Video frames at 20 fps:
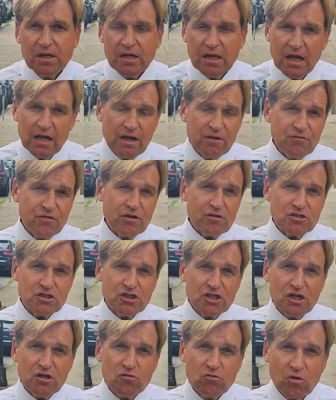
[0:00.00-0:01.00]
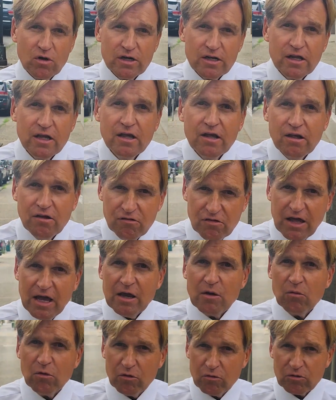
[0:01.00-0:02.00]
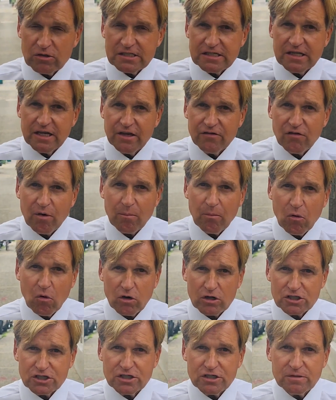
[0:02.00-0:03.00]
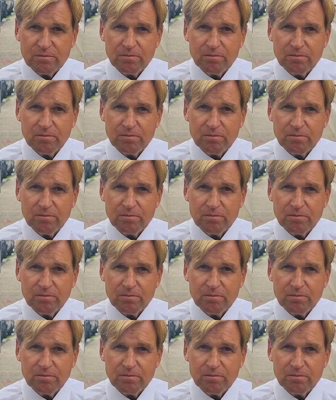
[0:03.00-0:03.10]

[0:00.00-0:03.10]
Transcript: and if there's children, they would receive a portion